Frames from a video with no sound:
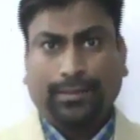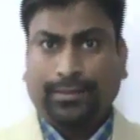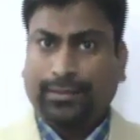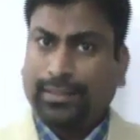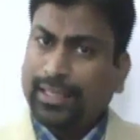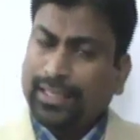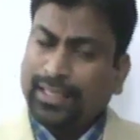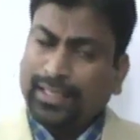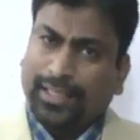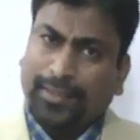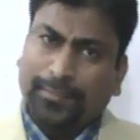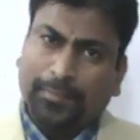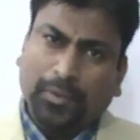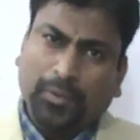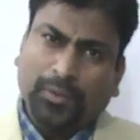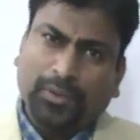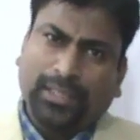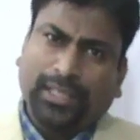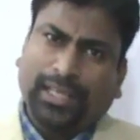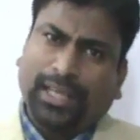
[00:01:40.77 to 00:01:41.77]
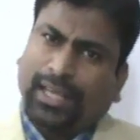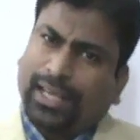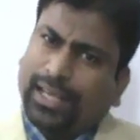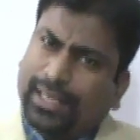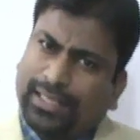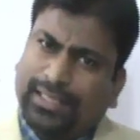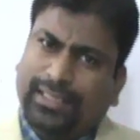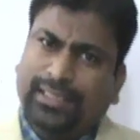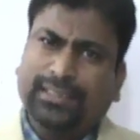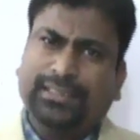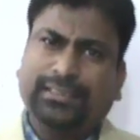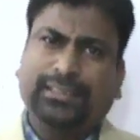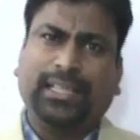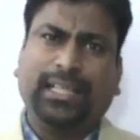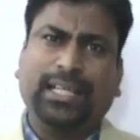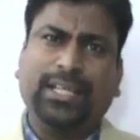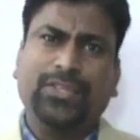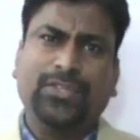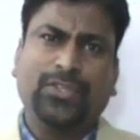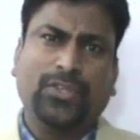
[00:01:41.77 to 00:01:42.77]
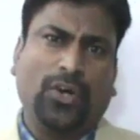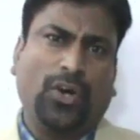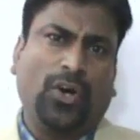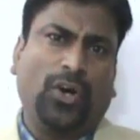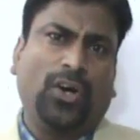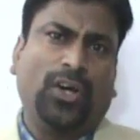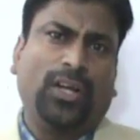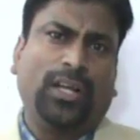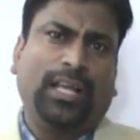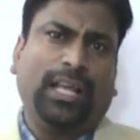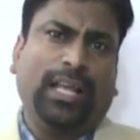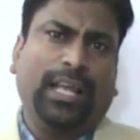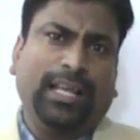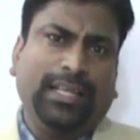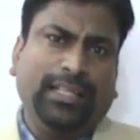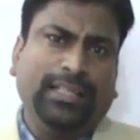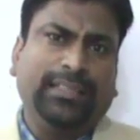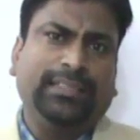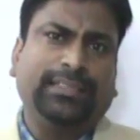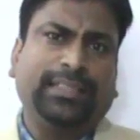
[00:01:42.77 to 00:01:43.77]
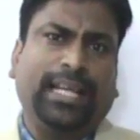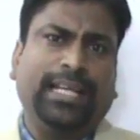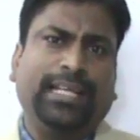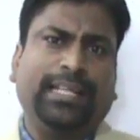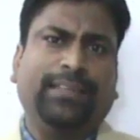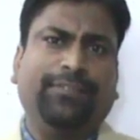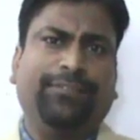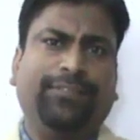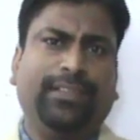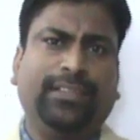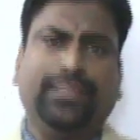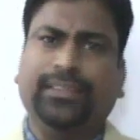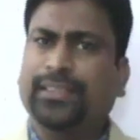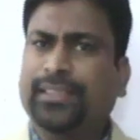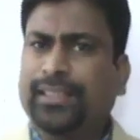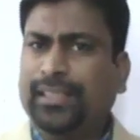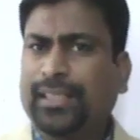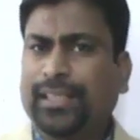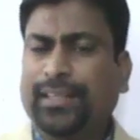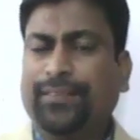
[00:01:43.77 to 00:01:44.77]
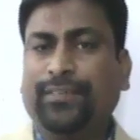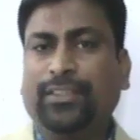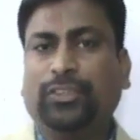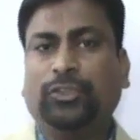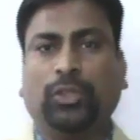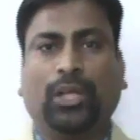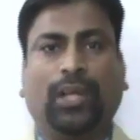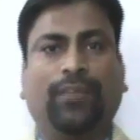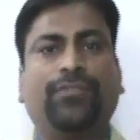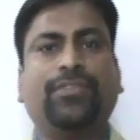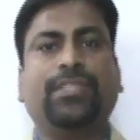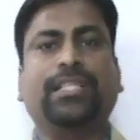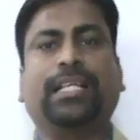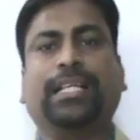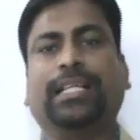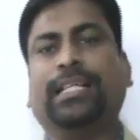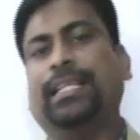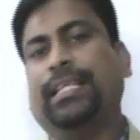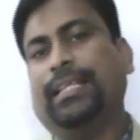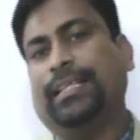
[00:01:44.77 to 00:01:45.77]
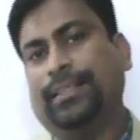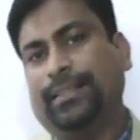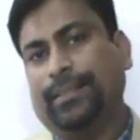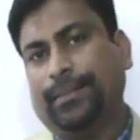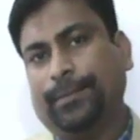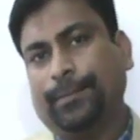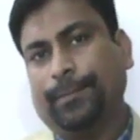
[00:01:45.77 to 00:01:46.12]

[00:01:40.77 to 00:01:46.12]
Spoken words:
think about any science or any scientific theory which you have studied.